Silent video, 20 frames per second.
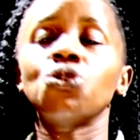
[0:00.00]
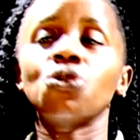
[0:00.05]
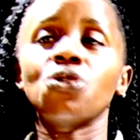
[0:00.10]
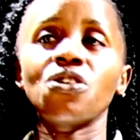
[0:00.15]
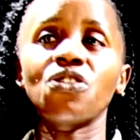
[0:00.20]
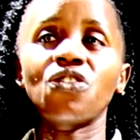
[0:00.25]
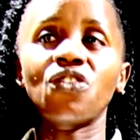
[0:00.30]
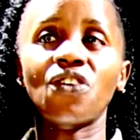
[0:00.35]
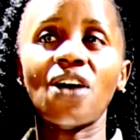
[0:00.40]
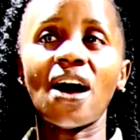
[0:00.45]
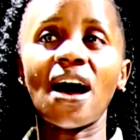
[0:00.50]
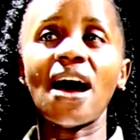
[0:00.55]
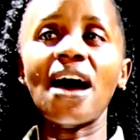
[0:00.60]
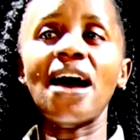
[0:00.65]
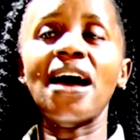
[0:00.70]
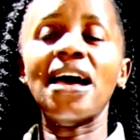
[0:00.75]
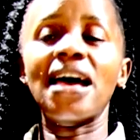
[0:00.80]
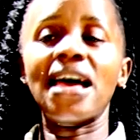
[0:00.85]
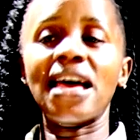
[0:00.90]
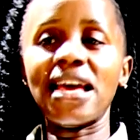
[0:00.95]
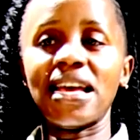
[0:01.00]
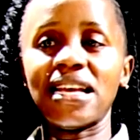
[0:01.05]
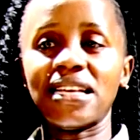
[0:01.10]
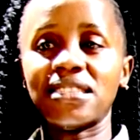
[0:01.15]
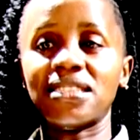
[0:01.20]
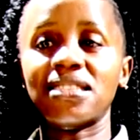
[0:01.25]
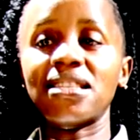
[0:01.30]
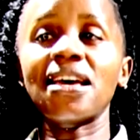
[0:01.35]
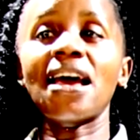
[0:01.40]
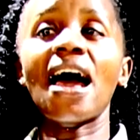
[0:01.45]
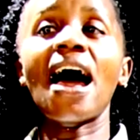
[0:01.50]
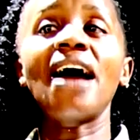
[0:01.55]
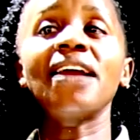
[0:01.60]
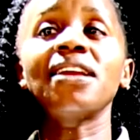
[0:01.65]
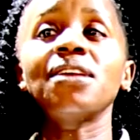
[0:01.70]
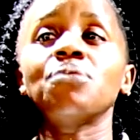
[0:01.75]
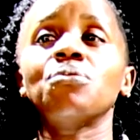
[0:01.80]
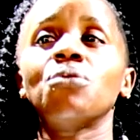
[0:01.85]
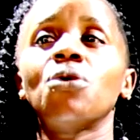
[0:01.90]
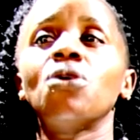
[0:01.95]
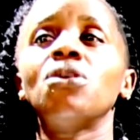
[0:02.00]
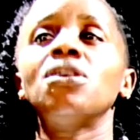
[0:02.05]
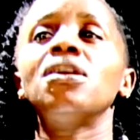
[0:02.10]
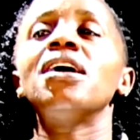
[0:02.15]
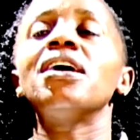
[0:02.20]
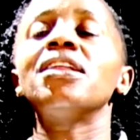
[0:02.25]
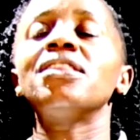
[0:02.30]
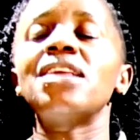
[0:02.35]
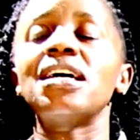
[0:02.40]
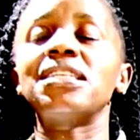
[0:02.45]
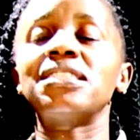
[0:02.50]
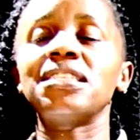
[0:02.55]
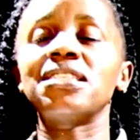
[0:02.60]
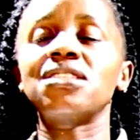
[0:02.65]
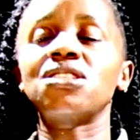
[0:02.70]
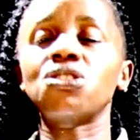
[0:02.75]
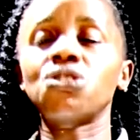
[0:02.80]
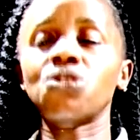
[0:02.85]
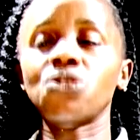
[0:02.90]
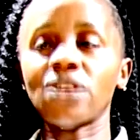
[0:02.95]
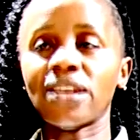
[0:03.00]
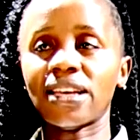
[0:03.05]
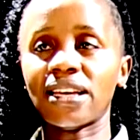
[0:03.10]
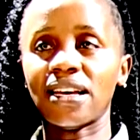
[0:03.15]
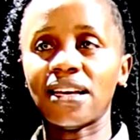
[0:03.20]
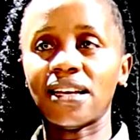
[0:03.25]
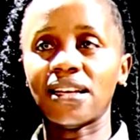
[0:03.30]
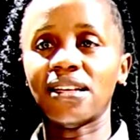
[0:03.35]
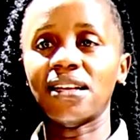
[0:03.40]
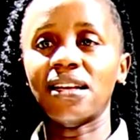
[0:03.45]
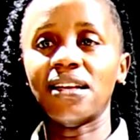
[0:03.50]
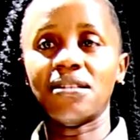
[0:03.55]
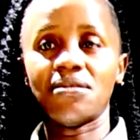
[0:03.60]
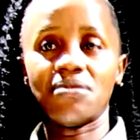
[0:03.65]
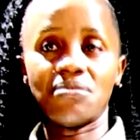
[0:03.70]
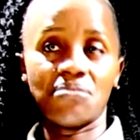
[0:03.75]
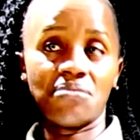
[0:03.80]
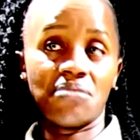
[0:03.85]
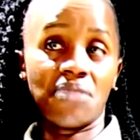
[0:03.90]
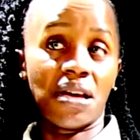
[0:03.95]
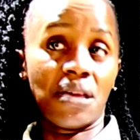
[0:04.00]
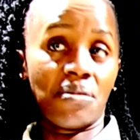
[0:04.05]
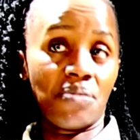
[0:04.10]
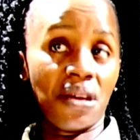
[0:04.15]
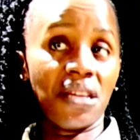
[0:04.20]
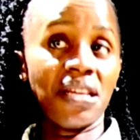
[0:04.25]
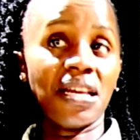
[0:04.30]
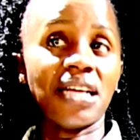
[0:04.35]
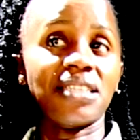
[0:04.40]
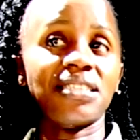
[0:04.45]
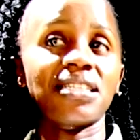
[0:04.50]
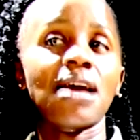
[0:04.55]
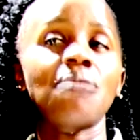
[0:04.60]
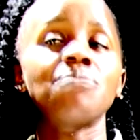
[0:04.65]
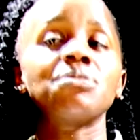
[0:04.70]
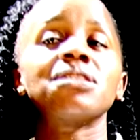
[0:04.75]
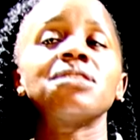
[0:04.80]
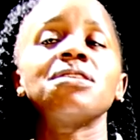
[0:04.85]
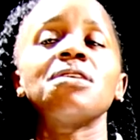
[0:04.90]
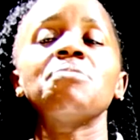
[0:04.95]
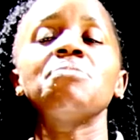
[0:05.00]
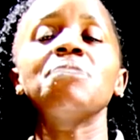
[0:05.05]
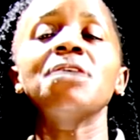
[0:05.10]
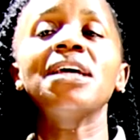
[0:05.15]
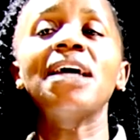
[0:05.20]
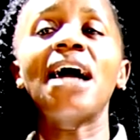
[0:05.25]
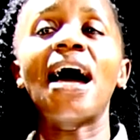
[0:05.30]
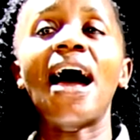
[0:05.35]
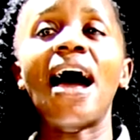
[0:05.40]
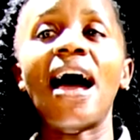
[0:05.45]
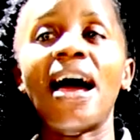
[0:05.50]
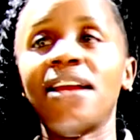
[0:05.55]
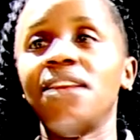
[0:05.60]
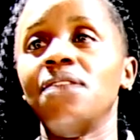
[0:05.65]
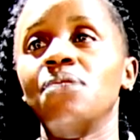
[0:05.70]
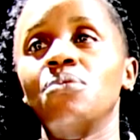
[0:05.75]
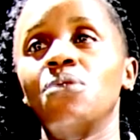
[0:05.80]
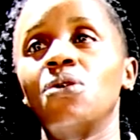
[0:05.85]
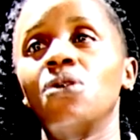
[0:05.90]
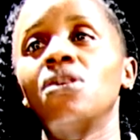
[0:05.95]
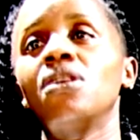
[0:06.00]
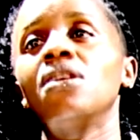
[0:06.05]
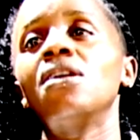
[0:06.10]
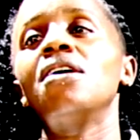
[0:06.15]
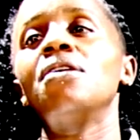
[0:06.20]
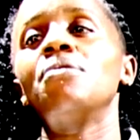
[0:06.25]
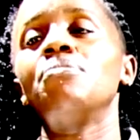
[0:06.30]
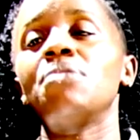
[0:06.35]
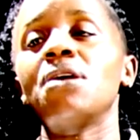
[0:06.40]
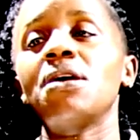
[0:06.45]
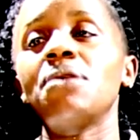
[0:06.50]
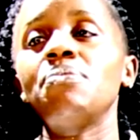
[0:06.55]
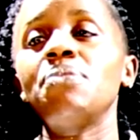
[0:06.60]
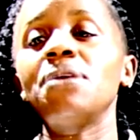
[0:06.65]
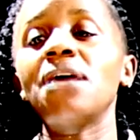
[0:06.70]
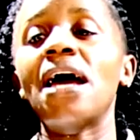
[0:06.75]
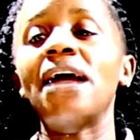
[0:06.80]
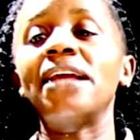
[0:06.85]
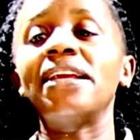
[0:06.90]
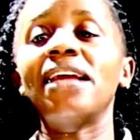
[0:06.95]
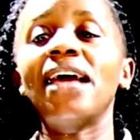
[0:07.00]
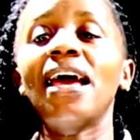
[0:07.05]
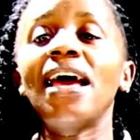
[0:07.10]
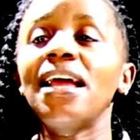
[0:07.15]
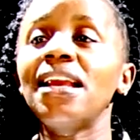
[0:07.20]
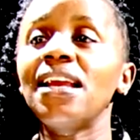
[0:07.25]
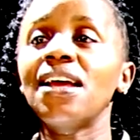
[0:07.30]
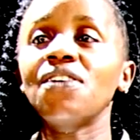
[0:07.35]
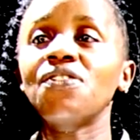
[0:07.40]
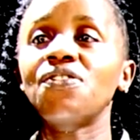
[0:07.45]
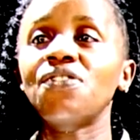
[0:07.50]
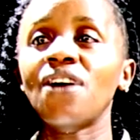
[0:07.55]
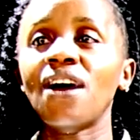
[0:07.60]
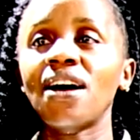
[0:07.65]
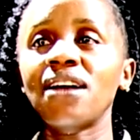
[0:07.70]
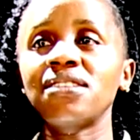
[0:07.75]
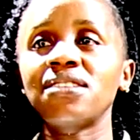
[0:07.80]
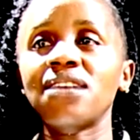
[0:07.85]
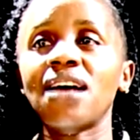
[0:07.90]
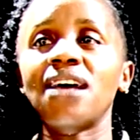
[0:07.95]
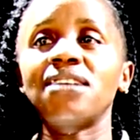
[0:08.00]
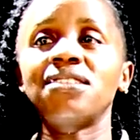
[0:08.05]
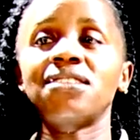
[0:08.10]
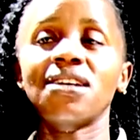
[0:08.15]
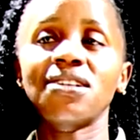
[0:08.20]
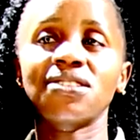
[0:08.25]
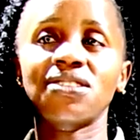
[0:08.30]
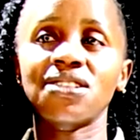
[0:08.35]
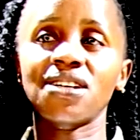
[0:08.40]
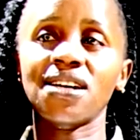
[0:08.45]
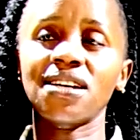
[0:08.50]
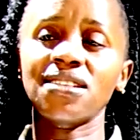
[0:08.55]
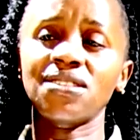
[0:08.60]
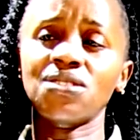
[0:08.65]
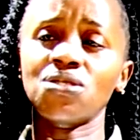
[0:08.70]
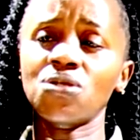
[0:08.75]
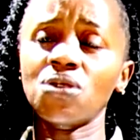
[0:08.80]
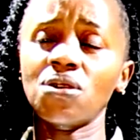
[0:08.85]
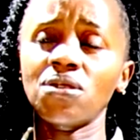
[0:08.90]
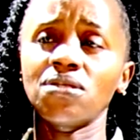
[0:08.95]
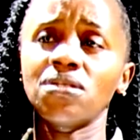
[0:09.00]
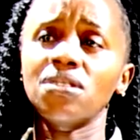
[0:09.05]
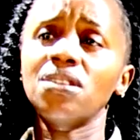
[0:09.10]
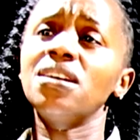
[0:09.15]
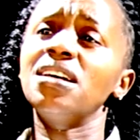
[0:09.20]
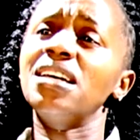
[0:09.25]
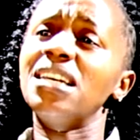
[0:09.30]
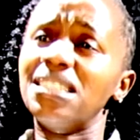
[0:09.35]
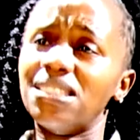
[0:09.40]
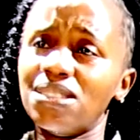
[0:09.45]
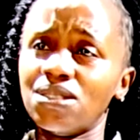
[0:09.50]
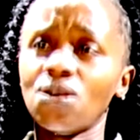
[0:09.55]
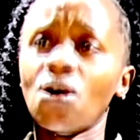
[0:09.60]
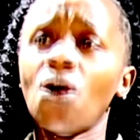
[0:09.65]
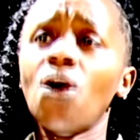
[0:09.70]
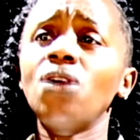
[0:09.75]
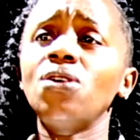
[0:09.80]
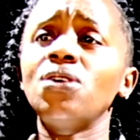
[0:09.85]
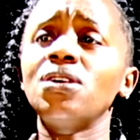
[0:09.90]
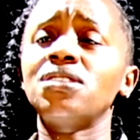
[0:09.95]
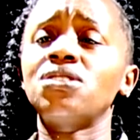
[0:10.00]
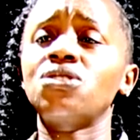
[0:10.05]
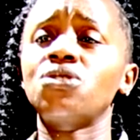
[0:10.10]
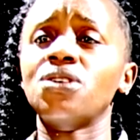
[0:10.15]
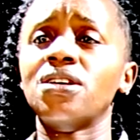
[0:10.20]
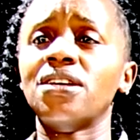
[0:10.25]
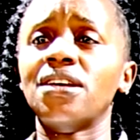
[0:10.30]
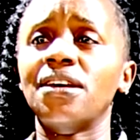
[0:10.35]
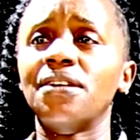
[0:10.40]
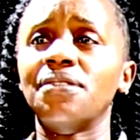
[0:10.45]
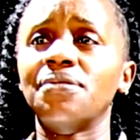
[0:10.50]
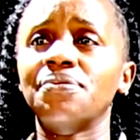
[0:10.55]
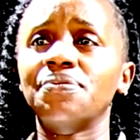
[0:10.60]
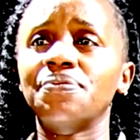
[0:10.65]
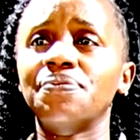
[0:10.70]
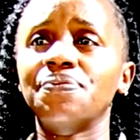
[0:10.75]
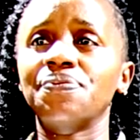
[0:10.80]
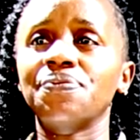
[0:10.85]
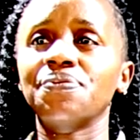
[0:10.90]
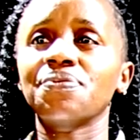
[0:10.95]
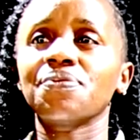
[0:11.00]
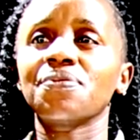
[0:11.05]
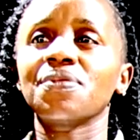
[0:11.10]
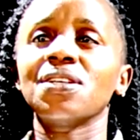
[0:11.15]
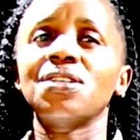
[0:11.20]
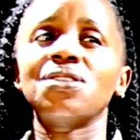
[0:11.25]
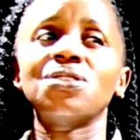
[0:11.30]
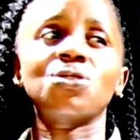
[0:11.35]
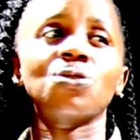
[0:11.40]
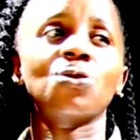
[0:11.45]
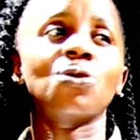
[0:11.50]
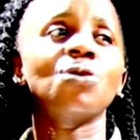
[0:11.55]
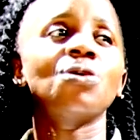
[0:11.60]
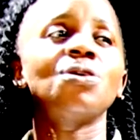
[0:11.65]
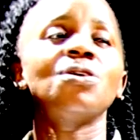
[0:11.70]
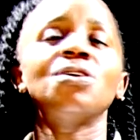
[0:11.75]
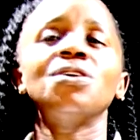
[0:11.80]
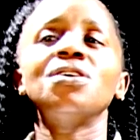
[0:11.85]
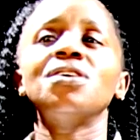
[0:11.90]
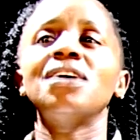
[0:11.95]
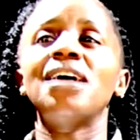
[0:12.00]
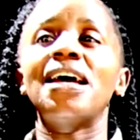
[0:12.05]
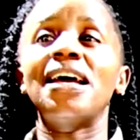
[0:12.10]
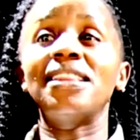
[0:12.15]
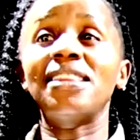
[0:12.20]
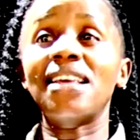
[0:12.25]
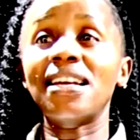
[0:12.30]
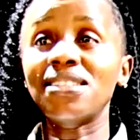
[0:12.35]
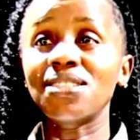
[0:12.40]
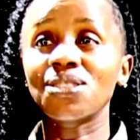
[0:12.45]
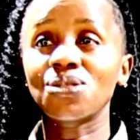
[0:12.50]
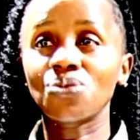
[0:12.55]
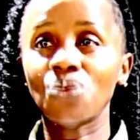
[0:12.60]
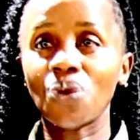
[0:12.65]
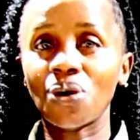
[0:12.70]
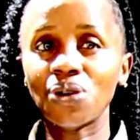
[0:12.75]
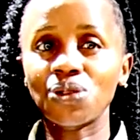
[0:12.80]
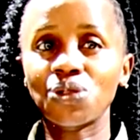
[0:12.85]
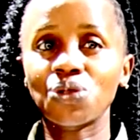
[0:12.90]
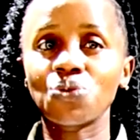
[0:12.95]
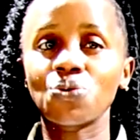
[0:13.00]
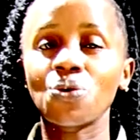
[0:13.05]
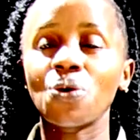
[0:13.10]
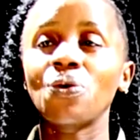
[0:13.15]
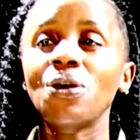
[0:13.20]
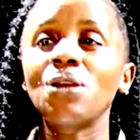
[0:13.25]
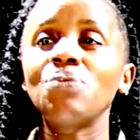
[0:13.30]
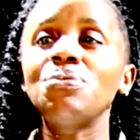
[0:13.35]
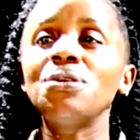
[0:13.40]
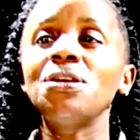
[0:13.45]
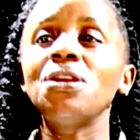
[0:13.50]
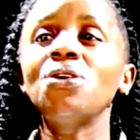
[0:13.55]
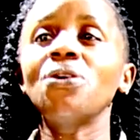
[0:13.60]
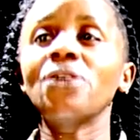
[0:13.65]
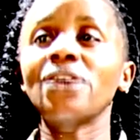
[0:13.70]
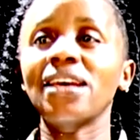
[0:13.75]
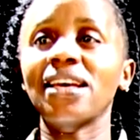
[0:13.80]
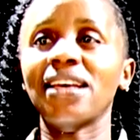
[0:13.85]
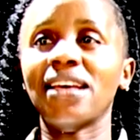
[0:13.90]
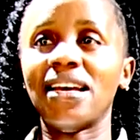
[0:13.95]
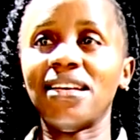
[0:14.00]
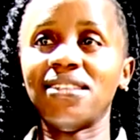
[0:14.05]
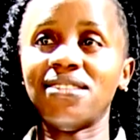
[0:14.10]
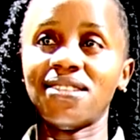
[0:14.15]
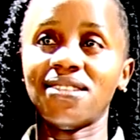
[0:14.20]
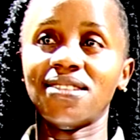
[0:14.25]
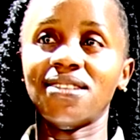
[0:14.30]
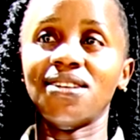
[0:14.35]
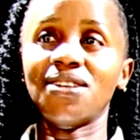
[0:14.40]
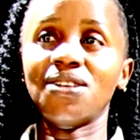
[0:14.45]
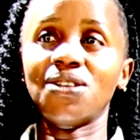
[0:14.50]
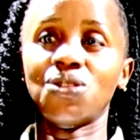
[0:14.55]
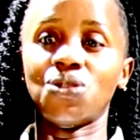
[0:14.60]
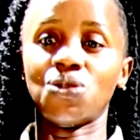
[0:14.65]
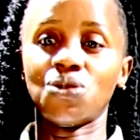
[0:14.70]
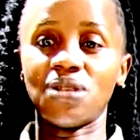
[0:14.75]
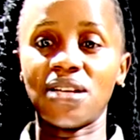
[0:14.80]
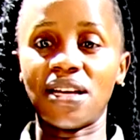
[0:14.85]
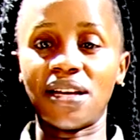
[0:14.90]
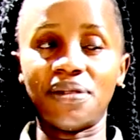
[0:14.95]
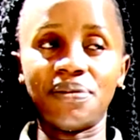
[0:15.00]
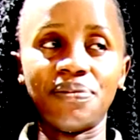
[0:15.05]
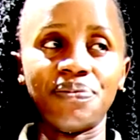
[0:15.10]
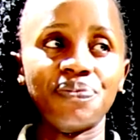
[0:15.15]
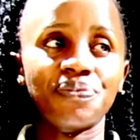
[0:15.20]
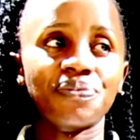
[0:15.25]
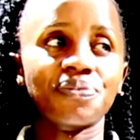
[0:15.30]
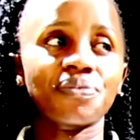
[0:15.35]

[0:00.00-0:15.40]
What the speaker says: to refer as the animal that is tricking many a times the bigger animal, maybe an elephant, a tortoise, it is always tricking. So, and that is what we will be looking at today.